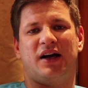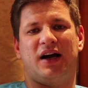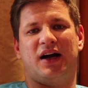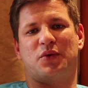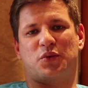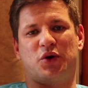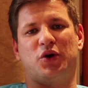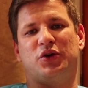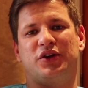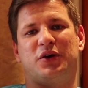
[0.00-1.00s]

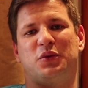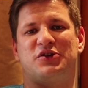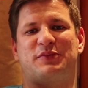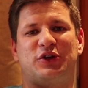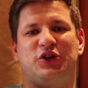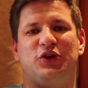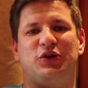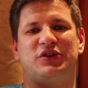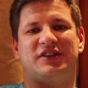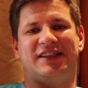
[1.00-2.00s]
world which
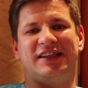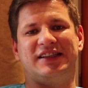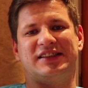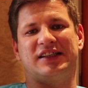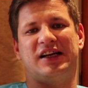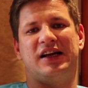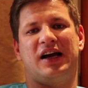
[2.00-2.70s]
produce these